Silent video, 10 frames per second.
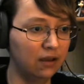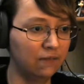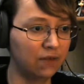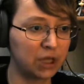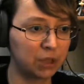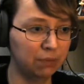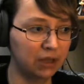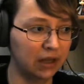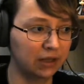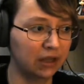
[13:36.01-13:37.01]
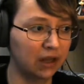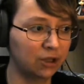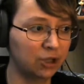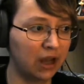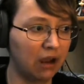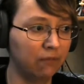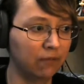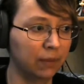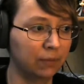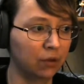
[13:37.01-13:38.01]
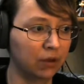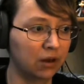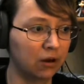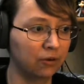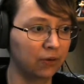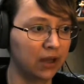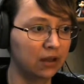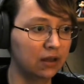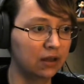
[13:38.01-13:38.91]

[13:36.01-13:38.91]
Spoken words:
Fresh blood gushed out from the broken artery.